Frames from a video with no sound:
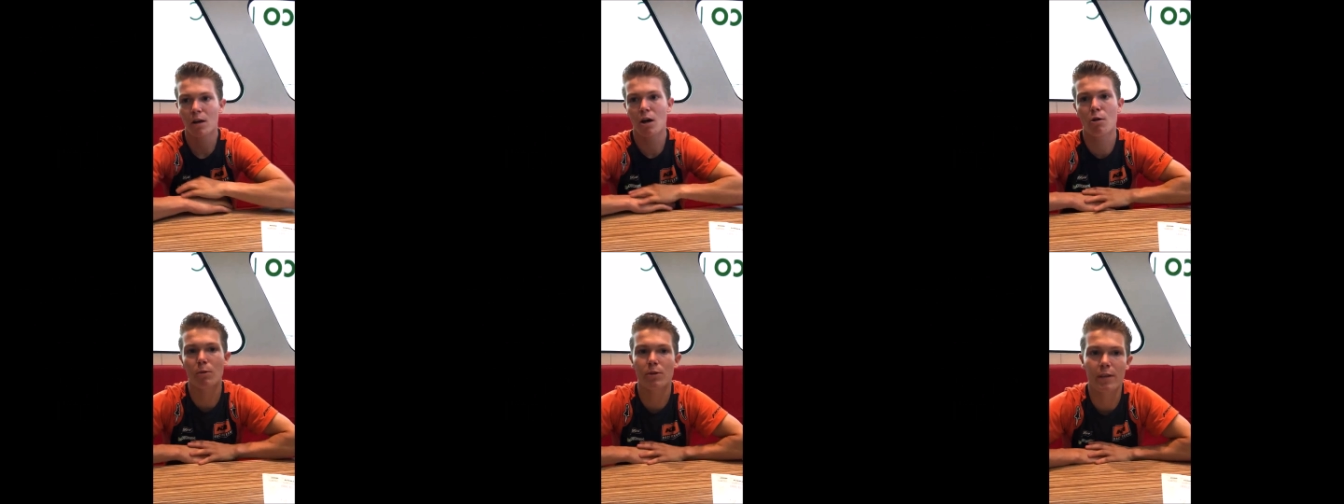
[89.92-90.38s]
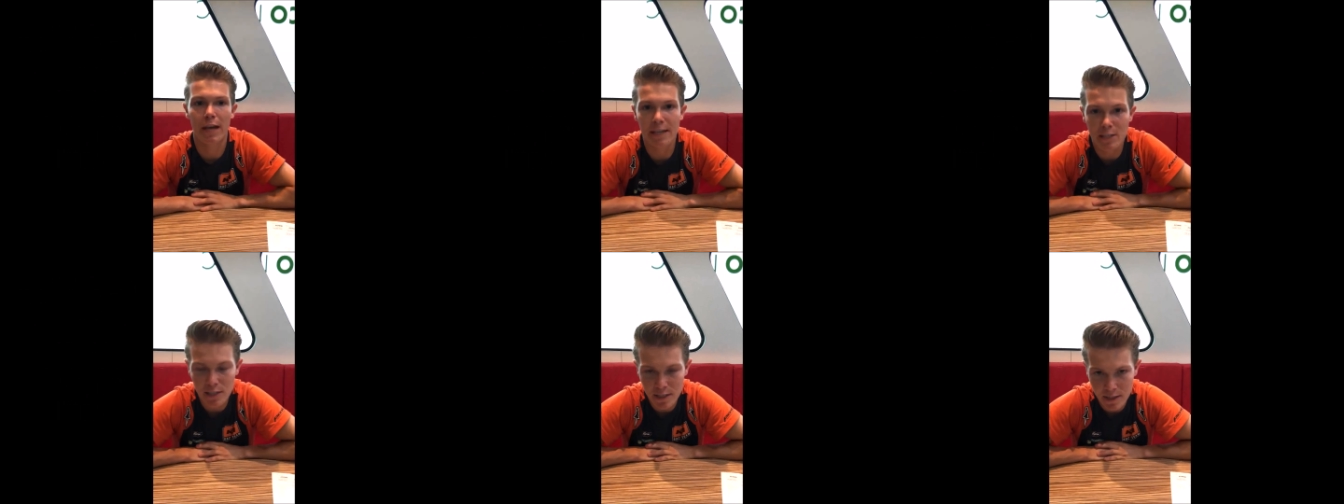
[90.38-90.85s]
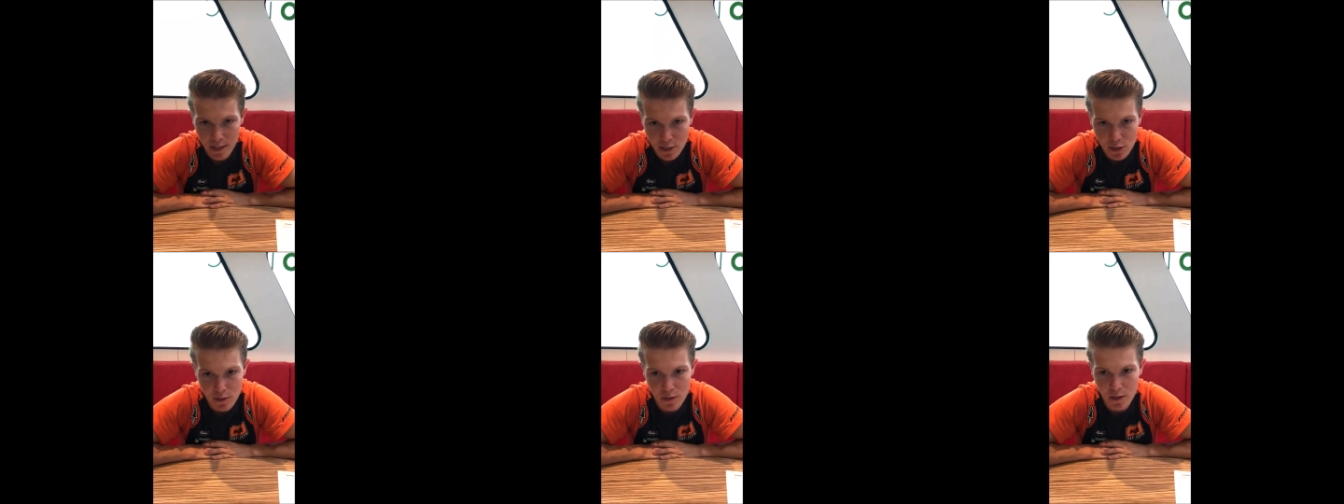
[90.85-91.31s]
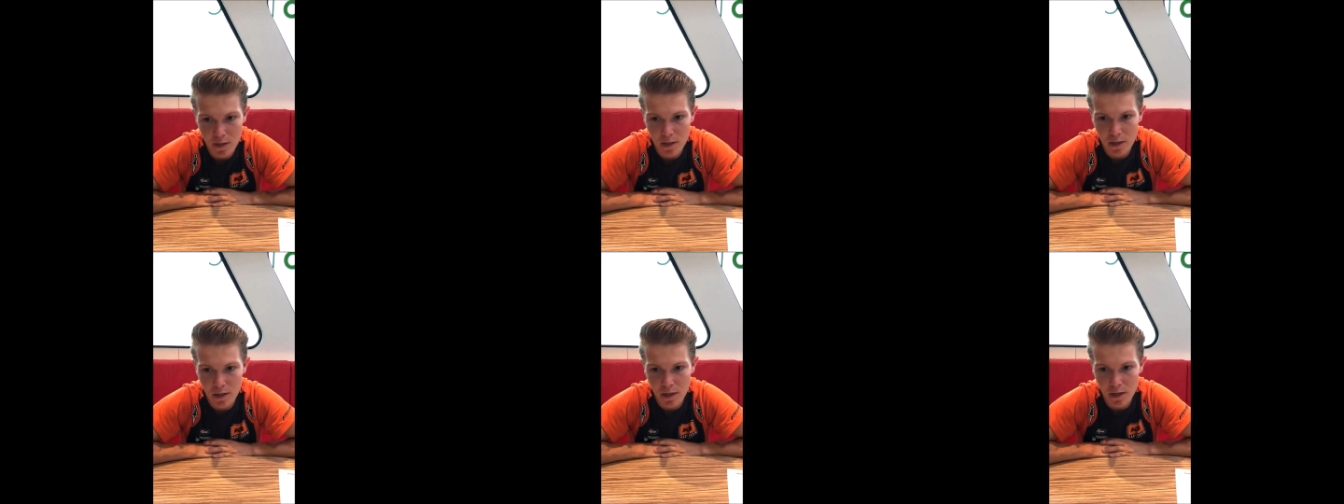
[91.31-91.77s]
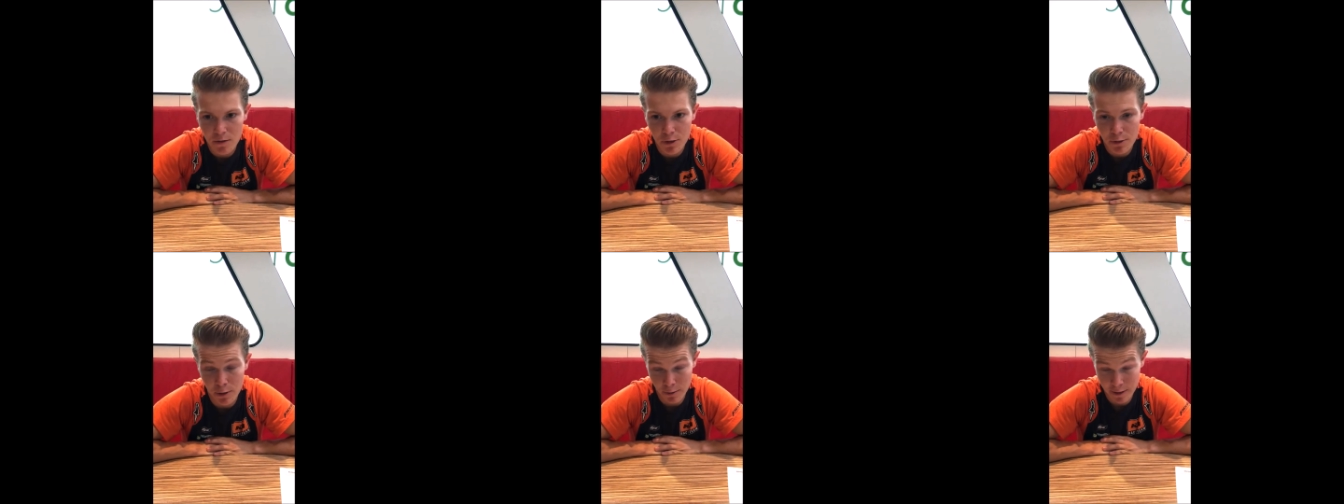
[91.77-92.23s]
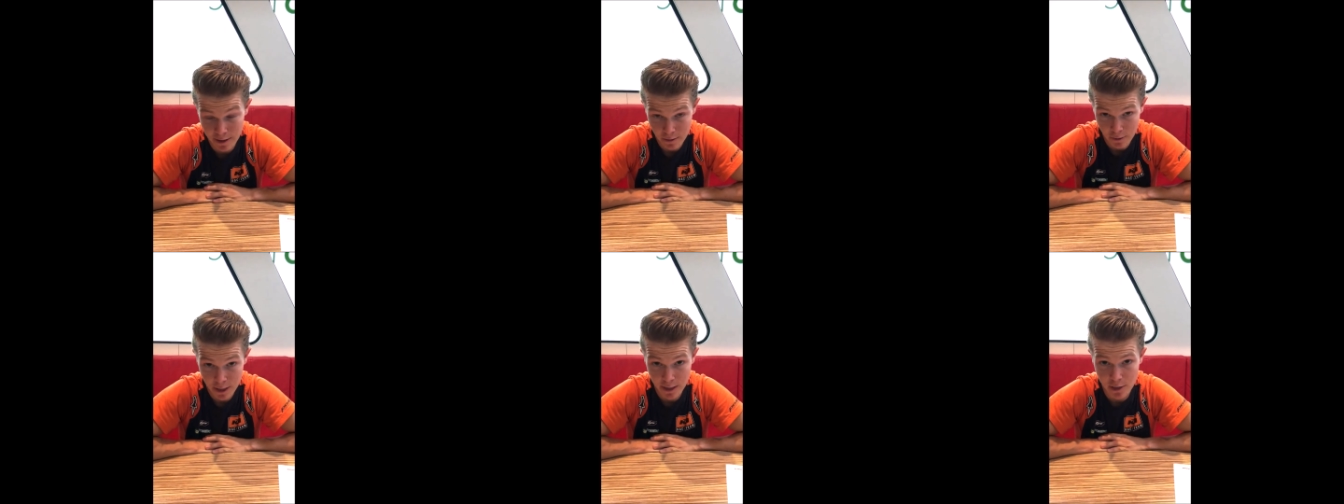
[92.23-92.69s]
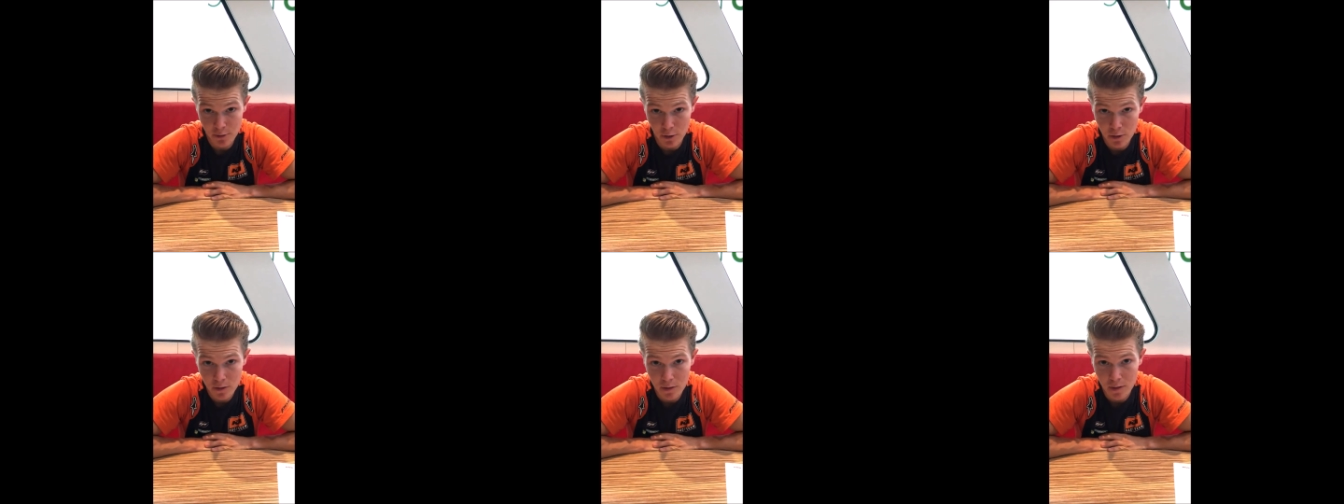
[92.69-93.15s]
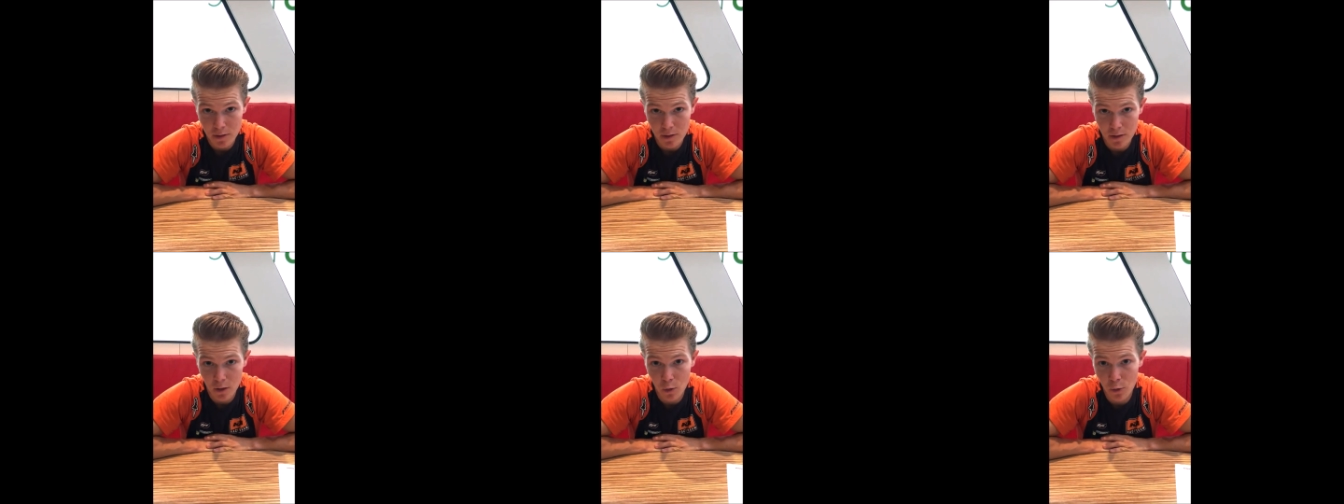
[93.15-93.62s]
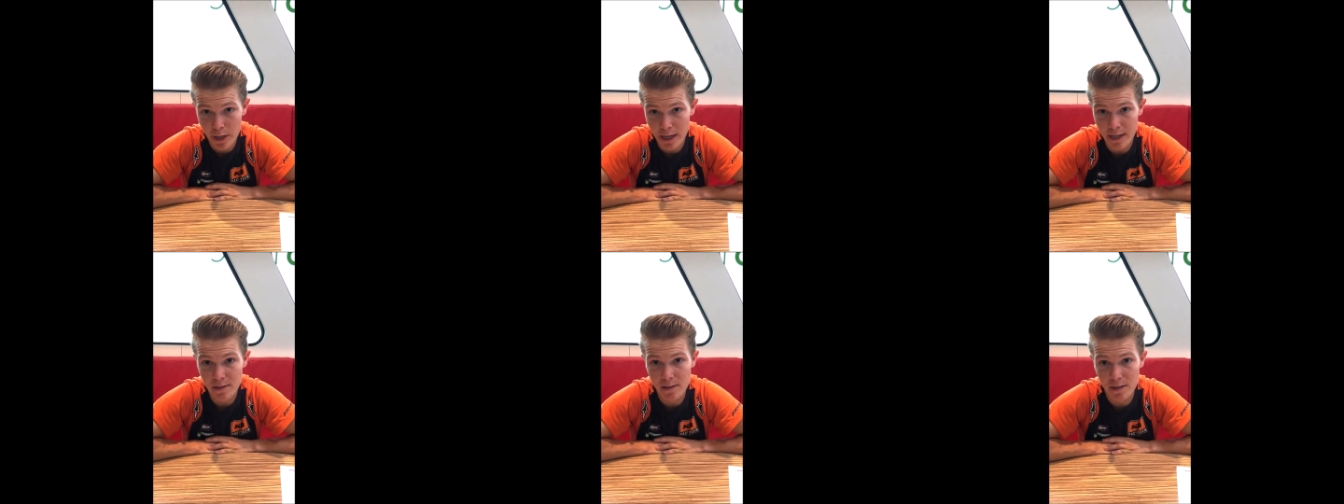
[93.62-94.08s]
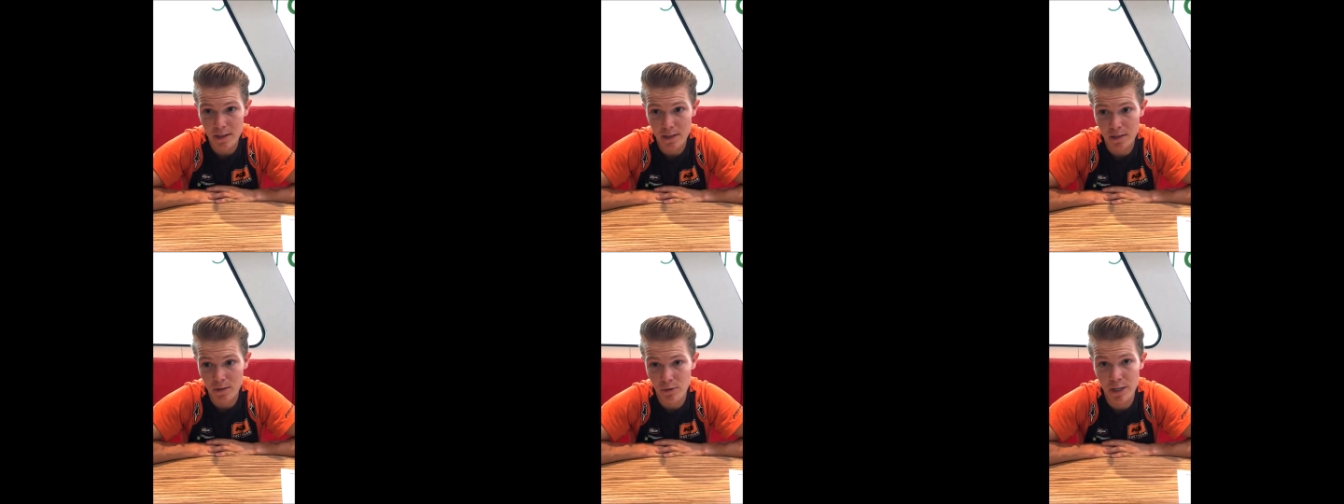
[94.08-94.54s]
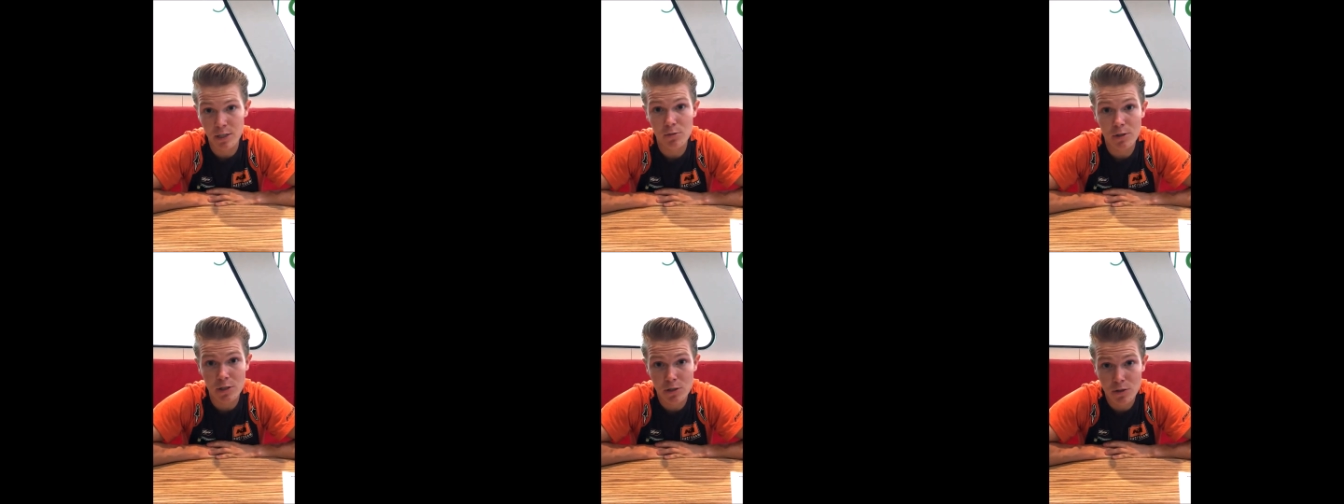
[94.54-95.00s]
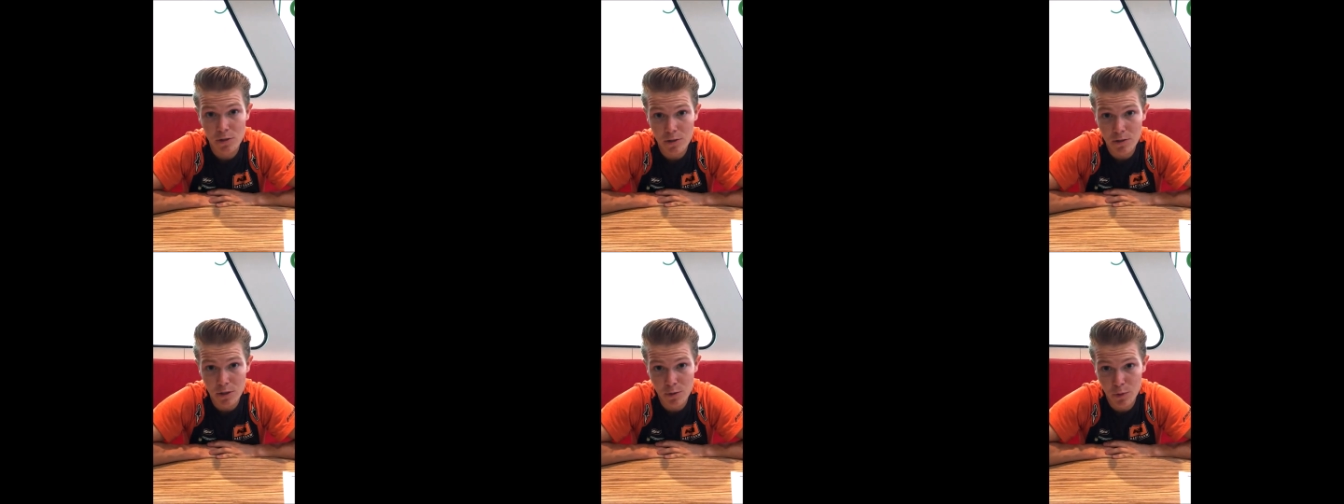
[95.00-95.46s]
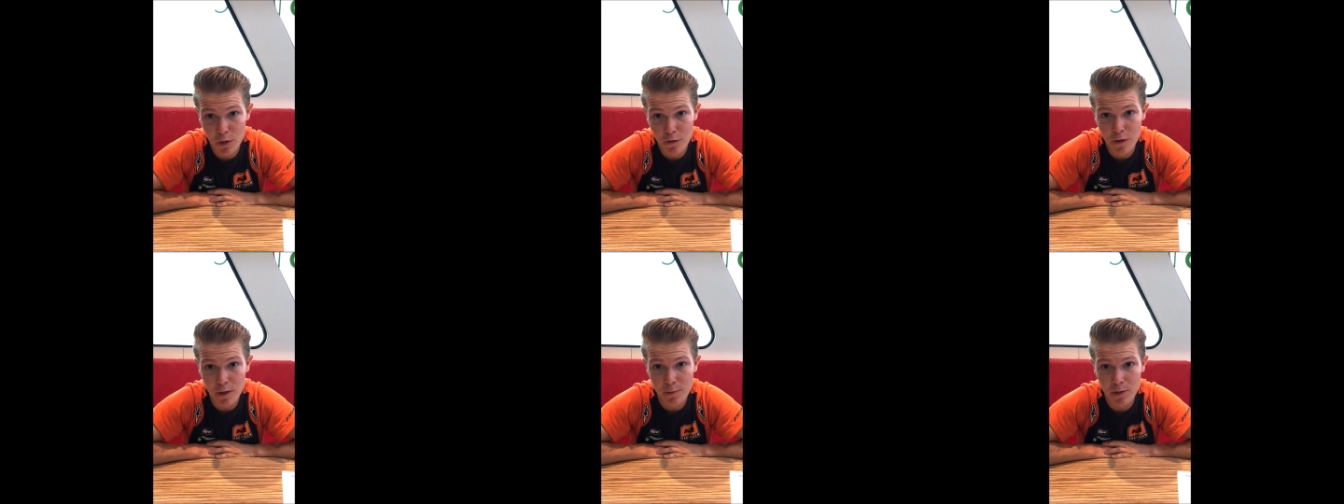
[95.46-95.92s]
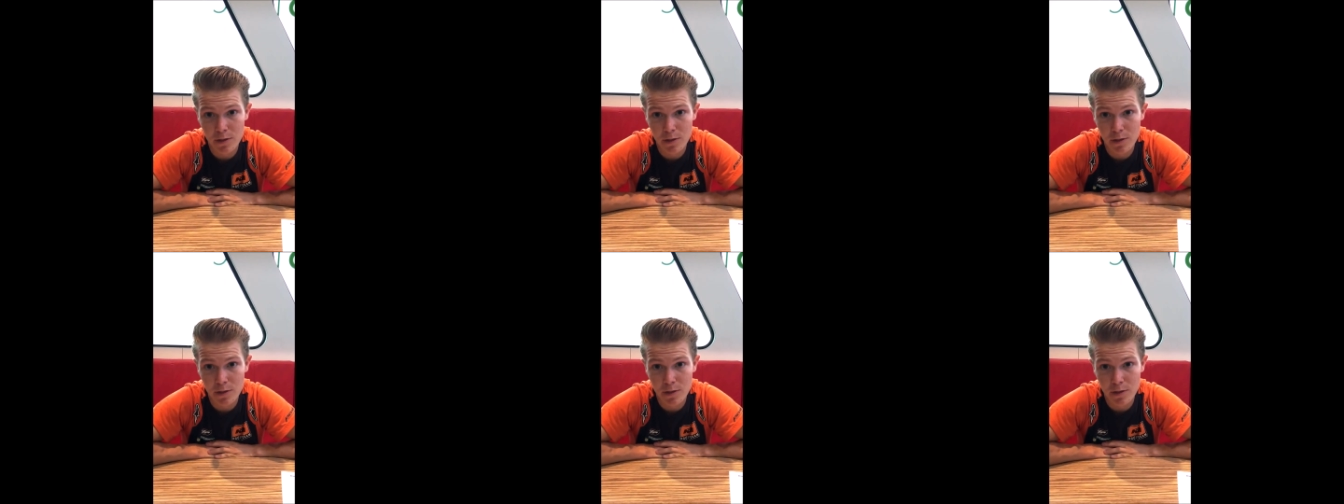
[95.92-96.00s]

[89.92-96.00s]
No, but actually in Assen we were really strong all weekend, and the race was perfect.